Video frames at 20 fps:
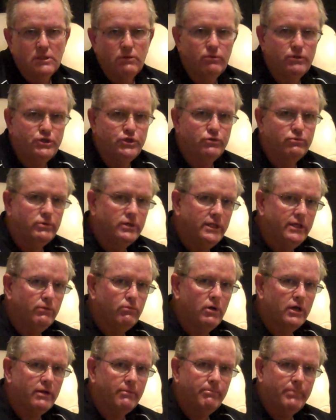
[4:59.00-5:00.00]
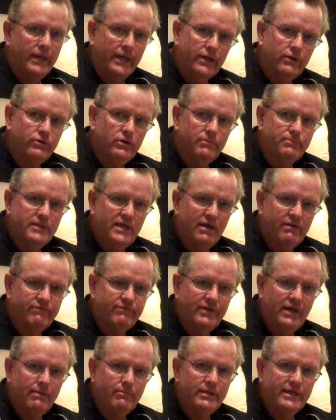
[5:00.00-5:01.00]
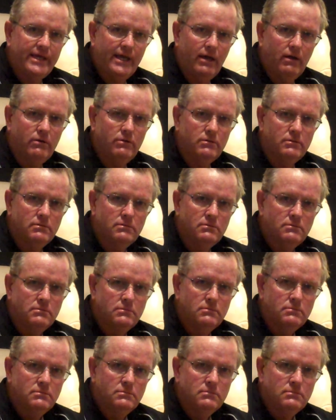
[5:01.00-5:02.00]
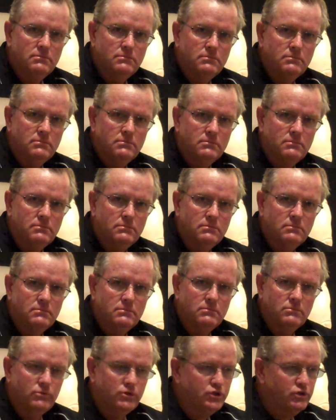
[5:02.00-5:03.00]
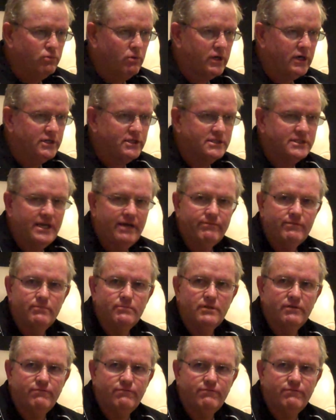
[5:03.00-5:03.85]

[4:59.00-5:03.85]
Would you really want to bankrupt that family out? Would you want to just have them